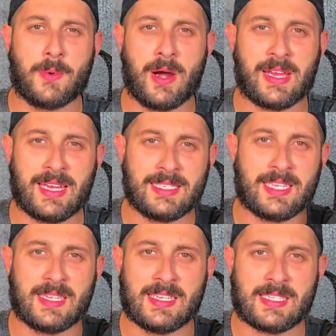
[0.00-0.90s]
running
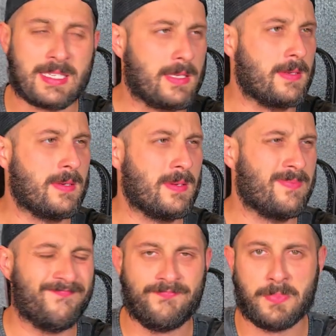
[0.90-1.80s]
into this
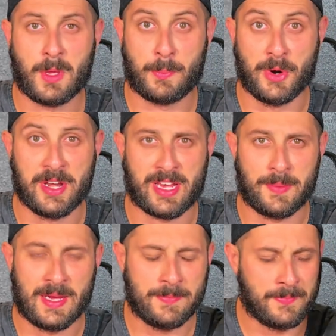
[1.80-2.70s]

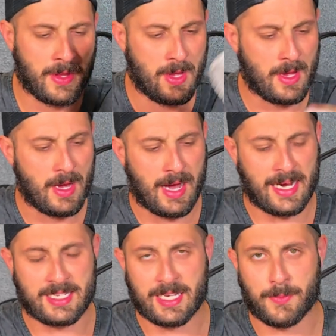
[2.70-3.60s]
predicament,
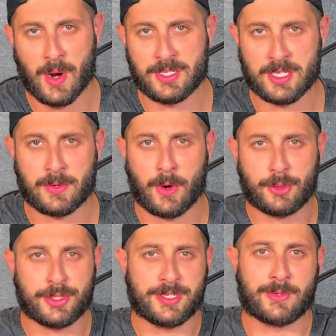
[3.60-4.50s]
I did run to the
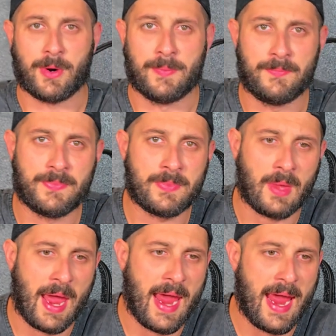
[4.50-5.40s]
grocery store
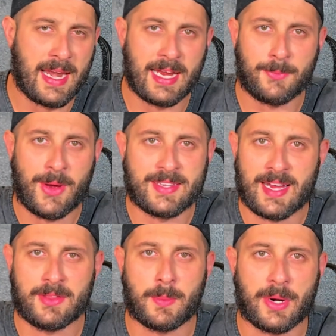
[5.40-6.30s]
and I went
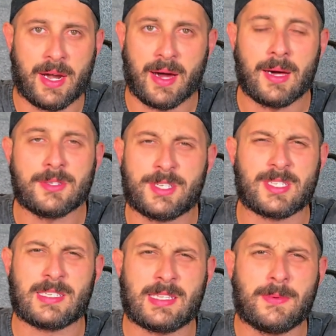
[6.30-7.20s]
down the bread aisle
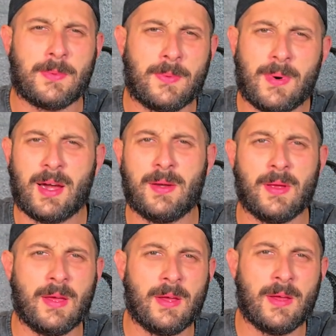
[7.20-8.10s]
just to see what